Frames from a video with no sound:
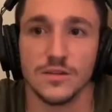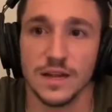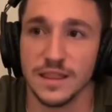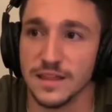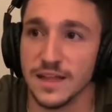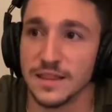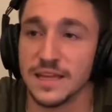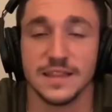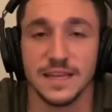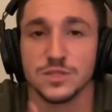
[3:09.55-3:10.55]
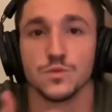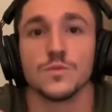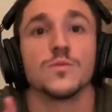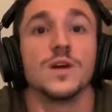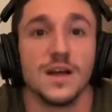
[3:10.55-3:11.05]
And I think I think that's
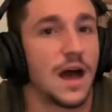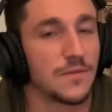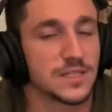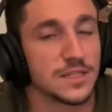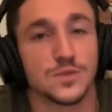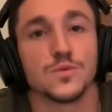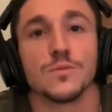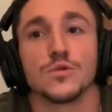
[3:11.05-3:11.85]
where obviously it's where